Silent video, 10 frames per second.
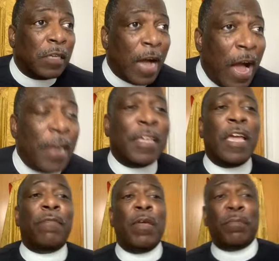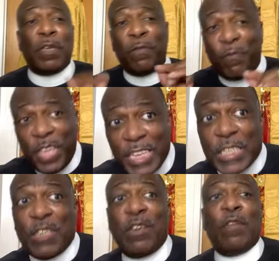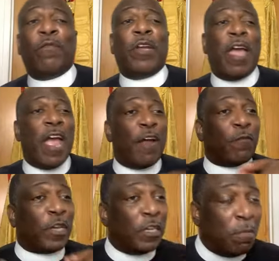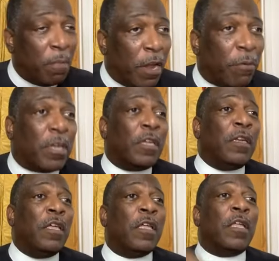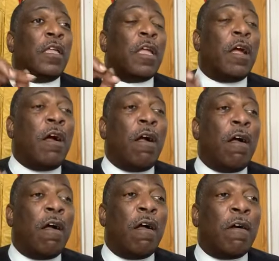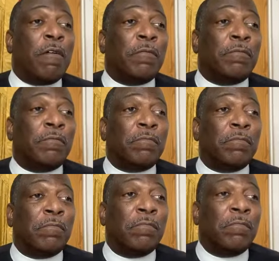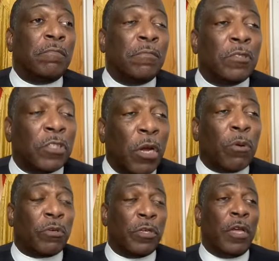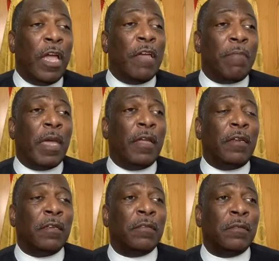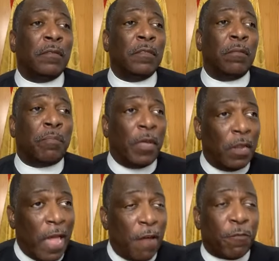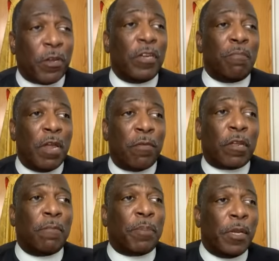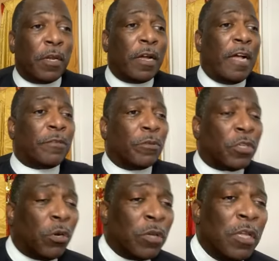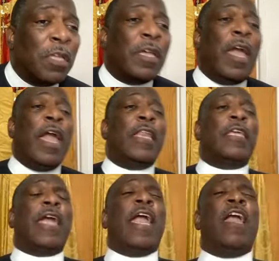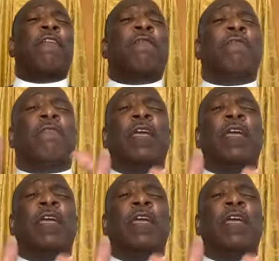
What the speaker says: God gave him the vision for the African-American church. Amen. African-American Pentecostal church, and gave